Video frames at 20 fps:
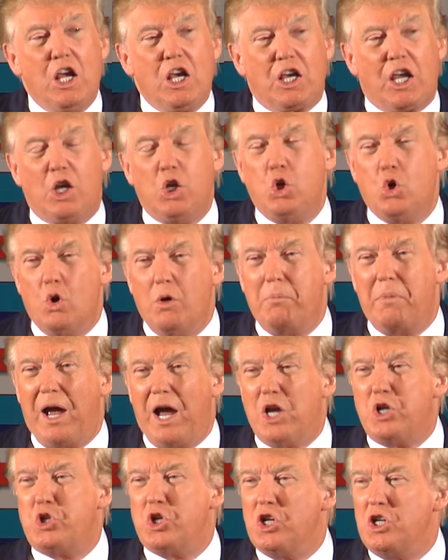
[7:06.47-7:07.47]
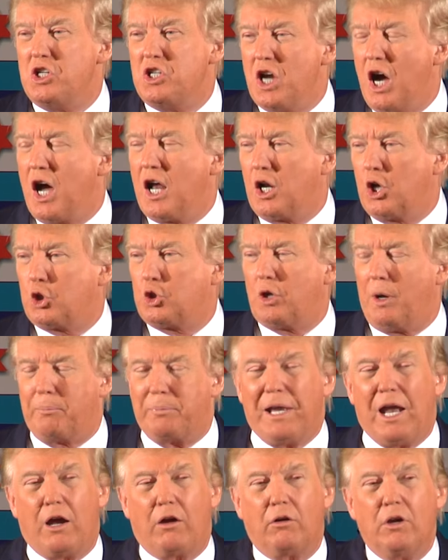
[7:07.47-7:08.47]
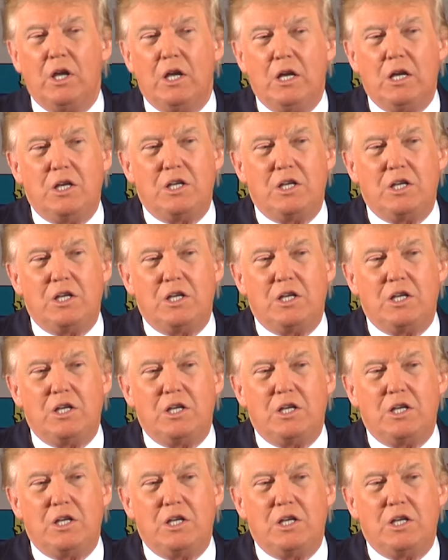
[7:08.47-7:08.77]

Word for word: Can you imagine Donald Trump? Now,